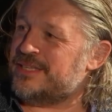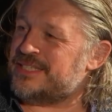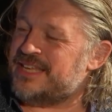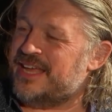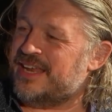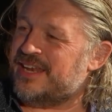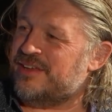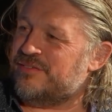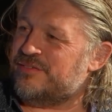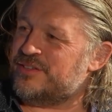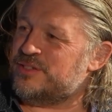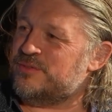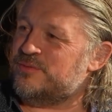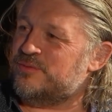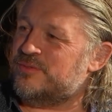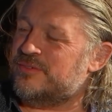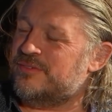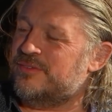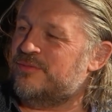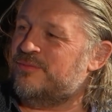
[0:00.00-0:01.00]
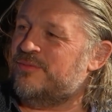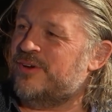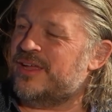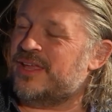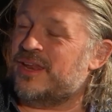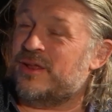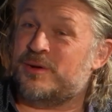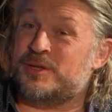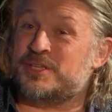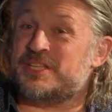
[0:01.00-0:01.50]
My sat nav isn't,
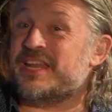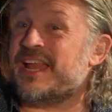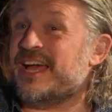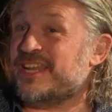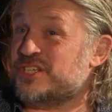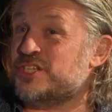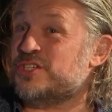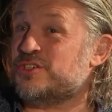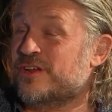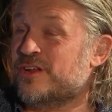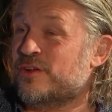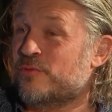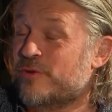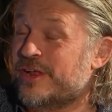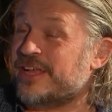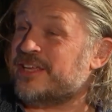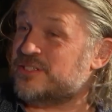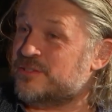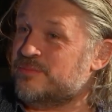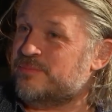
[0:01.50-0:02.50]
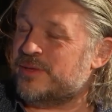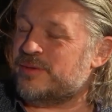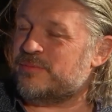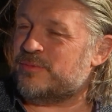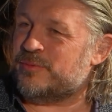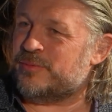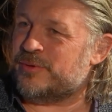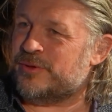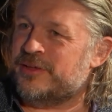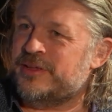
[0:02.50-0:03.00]
you know, I did actually try to ring some
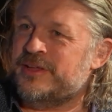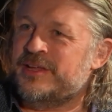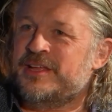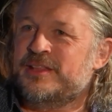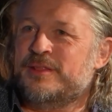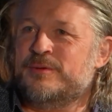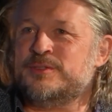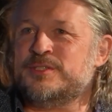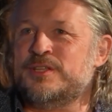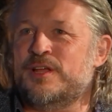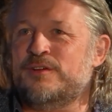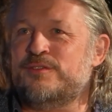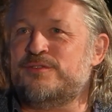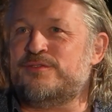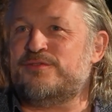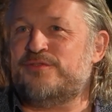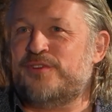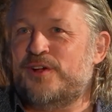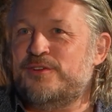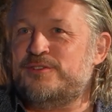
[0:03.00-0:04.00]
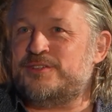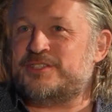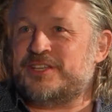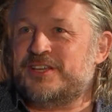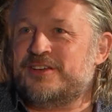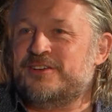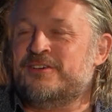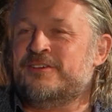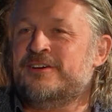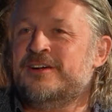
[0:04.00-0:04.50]
people, but there was no phone
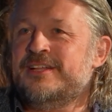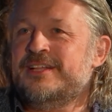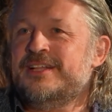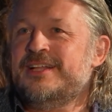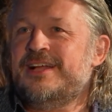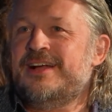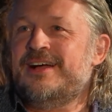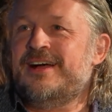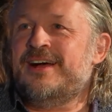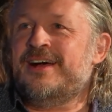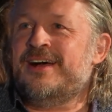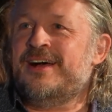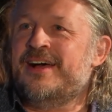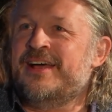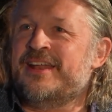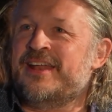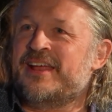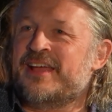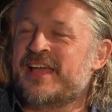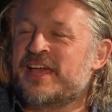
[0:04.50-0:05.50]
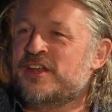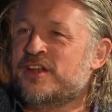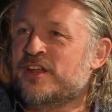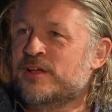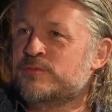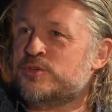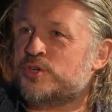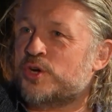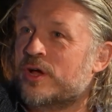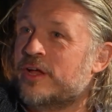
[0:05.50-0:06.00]
signal, and I ended
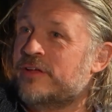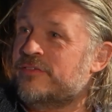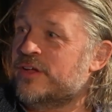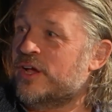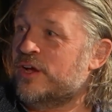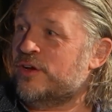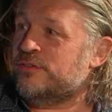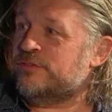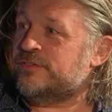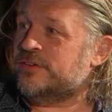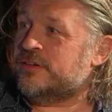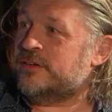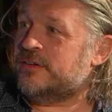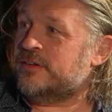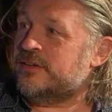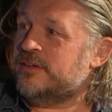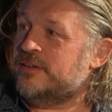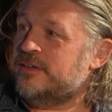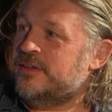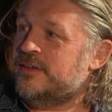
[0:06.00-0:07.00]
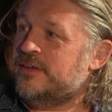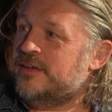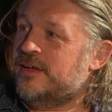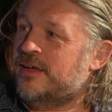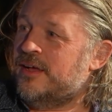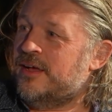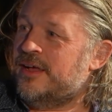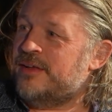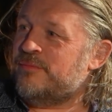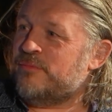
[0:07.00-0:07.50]
up driving over
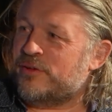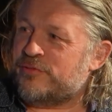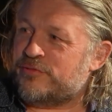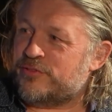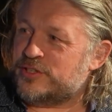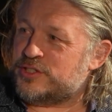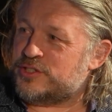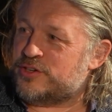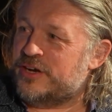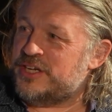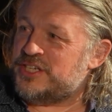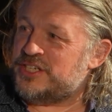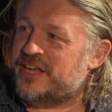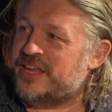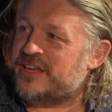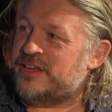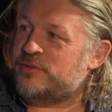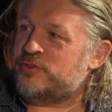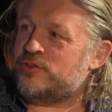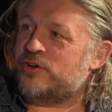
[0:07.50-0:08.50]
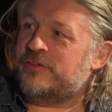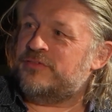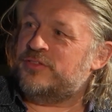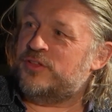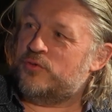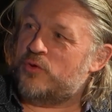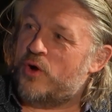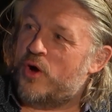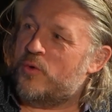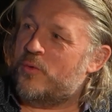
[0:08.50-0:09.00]
in my frustration, ended up driving
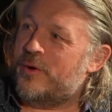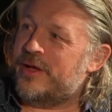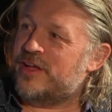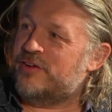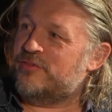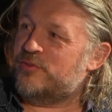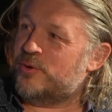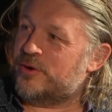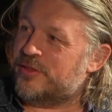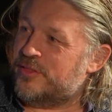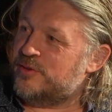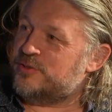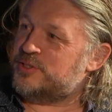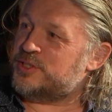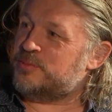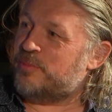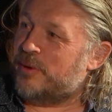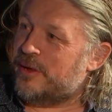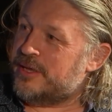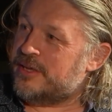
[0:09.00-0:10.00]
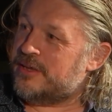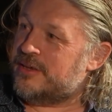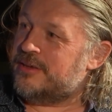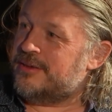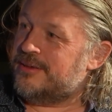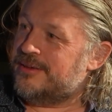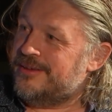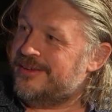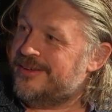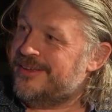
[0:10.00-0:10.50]
the wrong way over one of those spike
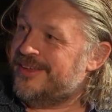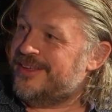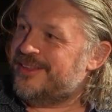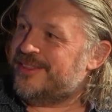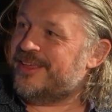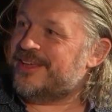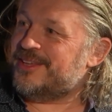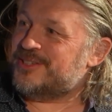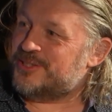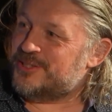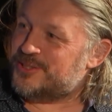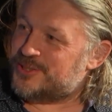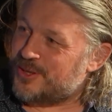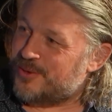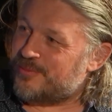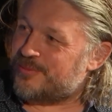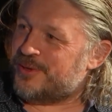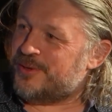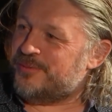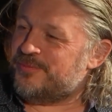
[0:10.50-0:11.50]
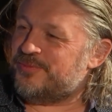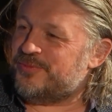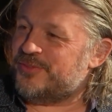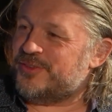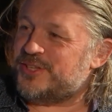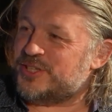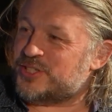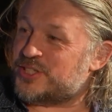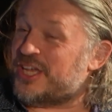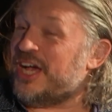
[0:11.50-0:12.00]
things to stop you.
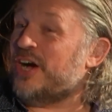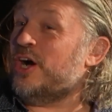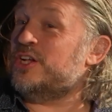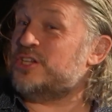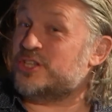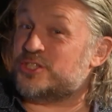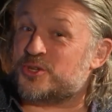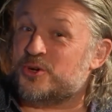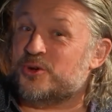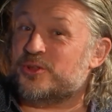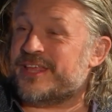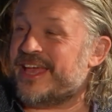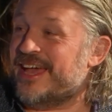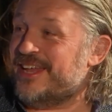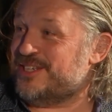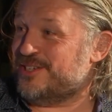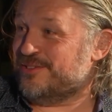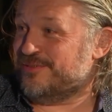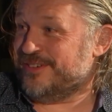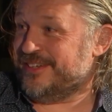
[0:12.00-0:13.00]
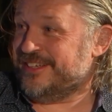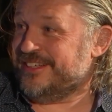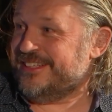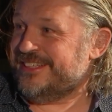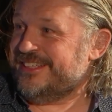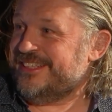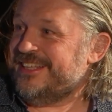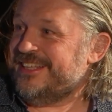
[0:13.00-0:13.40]
I just caught the edge of it.